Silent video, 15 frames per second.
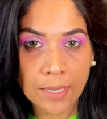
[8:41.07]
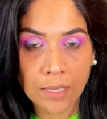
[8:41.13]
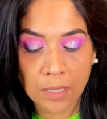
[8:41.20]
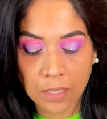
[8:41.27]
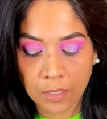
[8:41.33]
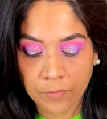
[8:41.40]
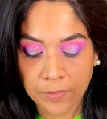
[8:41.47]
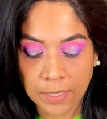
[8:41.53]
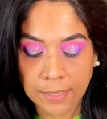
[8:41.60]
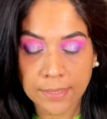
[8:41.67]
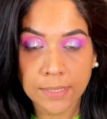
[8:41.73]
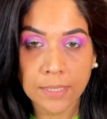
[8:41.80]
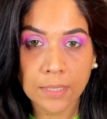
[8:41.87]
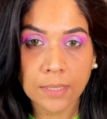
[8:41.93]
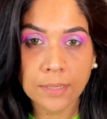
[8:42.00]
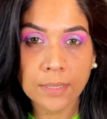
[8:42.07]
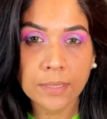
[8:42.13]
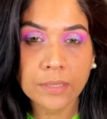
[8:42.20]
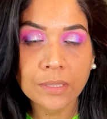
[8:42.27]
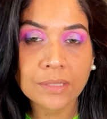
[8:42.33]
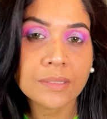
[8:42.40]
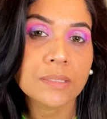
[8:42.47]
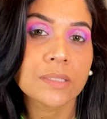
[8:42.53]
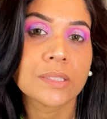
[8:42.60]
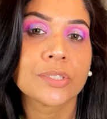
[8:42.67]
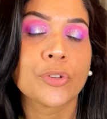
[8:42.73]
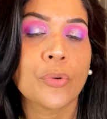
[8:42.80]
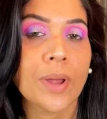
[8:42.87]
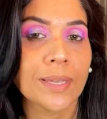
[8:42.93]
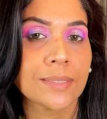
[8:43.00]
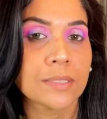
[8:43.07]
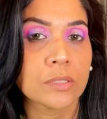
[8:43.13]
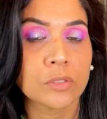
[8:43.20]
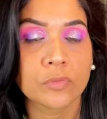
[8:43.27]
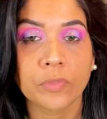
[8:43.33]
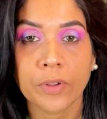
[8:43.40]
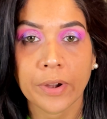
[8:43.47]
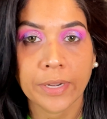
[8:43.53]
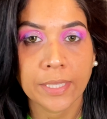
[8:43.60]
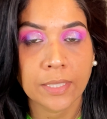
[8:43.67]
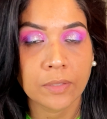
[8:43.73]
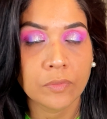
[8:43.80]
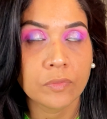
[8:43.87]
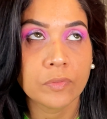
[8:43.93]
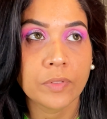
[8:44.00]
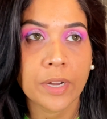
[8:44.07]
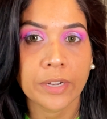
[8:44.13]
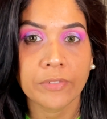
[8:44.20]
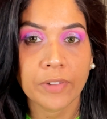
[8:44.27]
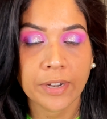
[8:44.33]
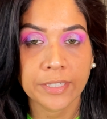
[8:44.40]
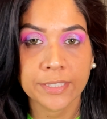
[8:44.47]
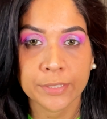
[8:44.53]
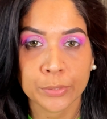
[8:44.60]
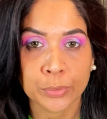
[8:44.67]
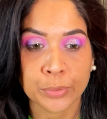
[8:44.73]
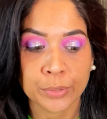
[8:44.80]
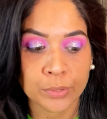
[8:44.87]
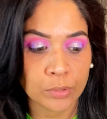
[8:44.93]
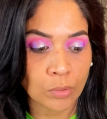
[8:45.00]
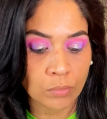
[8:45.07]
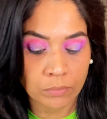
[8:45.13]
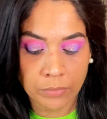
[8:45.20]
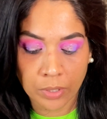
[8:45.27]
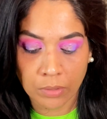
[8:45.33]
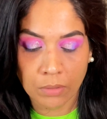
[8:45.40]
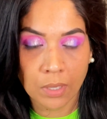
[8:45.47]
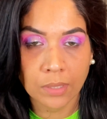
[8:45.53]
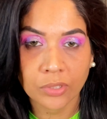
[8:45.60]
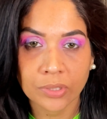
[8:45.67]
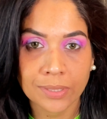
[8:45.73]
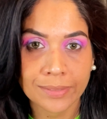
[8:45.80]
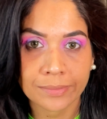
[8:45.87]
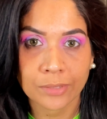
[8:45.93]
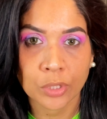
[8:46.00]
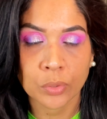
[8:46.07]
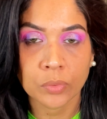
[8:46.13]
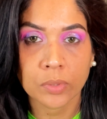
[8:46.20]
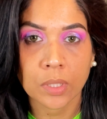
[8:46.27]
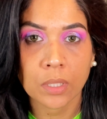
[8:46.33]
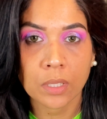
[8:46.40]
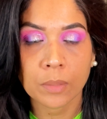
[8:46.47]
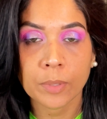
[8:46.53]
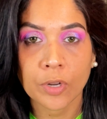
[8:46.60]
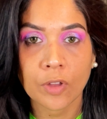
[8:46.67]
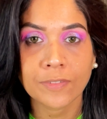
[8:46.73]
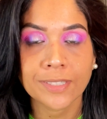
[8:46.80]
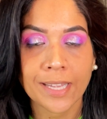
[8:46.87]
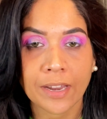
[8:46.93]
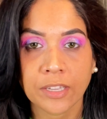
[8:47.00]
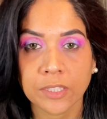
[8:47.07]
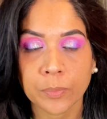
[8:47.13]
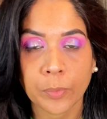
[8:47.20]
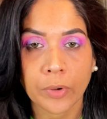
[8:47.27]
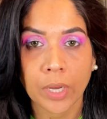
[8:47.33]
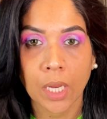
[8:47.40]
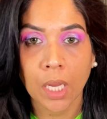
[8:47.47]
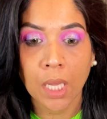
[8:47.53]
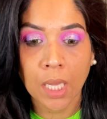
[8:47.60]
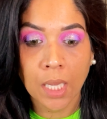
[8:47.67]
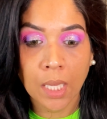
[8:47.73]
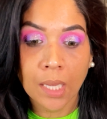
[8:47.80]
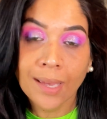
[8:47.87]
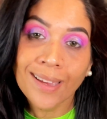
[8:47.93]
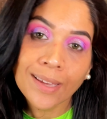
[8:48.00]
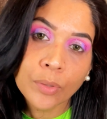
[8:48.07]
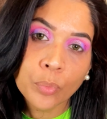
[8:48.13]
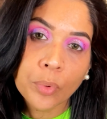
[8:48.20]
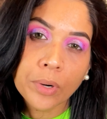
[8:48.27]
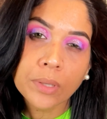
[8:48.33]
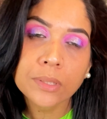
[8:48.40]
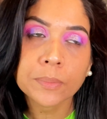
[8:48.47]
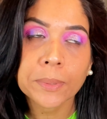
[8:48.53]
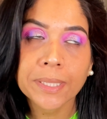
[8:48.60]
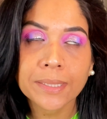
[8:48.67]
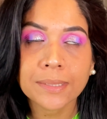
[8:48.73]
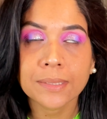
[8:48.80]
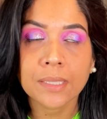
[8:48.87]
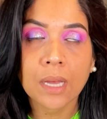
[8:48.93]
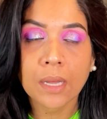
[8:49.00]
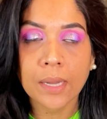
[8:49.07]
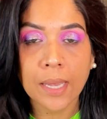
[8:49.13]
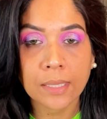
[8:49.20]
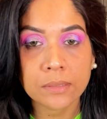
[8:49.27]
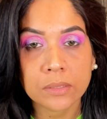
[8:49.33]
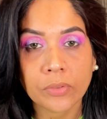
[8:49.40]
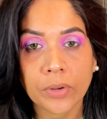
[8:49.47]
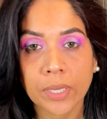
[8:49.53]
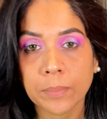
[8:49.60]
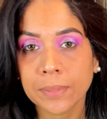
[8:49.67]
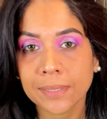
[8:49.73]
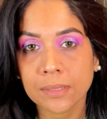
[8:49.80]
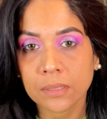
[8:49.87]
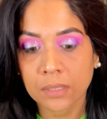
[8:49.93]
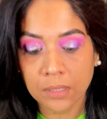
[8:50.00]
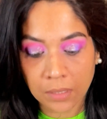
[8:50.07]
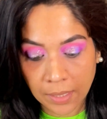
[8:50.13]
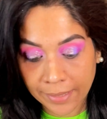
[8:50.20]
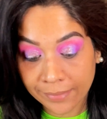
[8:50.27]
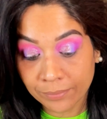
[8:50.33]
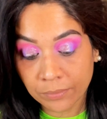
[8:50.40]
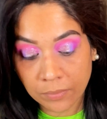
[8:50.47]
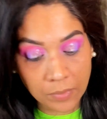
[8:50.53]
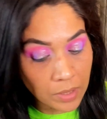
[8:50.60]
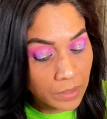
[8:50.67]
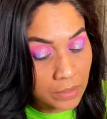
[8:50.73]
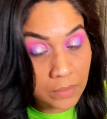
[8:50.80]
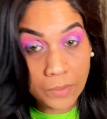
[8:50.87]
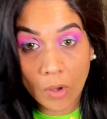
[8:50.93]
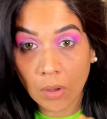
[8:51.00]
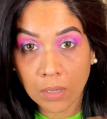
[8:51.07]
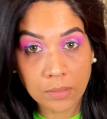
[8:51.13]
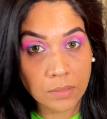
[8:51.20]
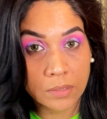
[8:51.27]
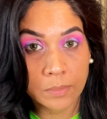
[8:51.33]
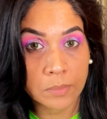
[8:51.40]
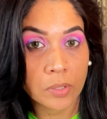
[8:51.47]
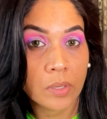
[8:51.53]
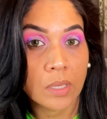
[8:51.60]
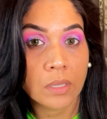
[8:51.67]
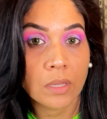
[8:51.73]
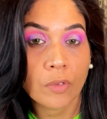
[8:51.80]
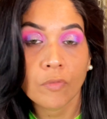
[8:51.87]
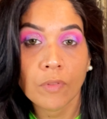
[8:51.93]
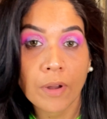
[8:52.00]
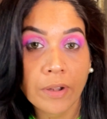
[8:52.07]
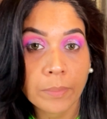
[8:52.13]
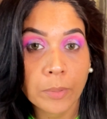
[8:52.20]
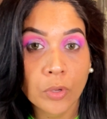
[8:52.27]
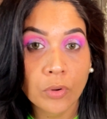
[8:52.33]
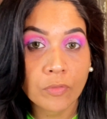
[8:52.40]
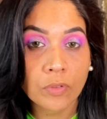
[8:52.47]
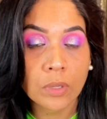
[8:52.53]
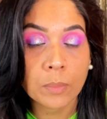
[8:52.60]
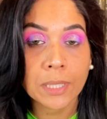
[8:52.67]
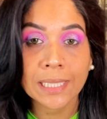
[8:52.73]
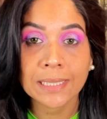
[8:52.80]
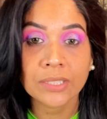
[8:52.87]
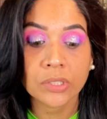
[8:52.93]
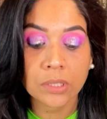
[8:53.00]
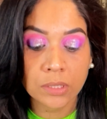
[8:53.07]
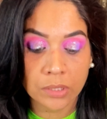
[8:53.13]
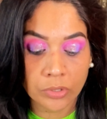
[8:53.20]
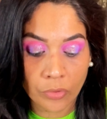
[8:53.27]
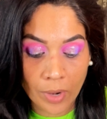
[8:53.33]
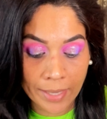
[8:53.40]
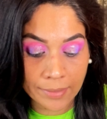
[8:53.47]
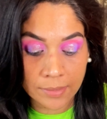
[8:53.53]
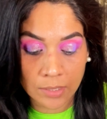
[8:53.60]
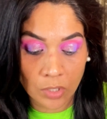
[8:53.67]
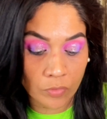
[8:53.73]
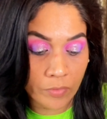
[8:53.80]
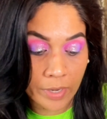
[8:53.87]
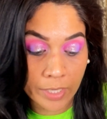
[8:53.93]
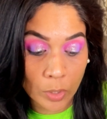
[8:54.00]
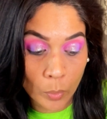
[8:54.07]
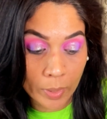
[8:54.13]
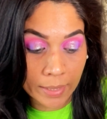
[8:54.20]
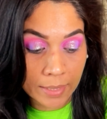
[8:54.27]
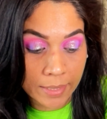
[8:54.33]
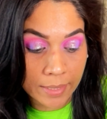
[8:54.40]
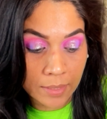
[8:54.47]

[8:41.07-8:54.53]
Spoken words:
Love these Stila glitters. It dries down very soon, so you know, I just use a little bit of setting spray. It works, but it's not as great, but still, like, they're awesome. Okay, they're very beautiful, but it just dries down very quickly.